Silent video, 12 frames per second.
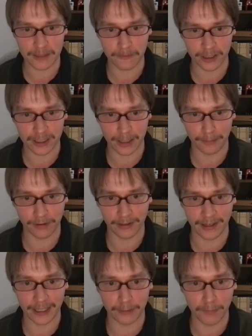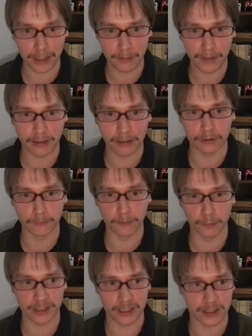this, for example, it might be that the group
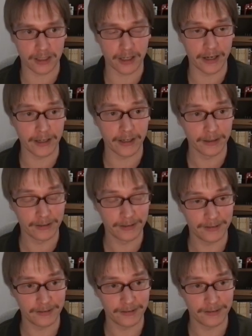would be just dying.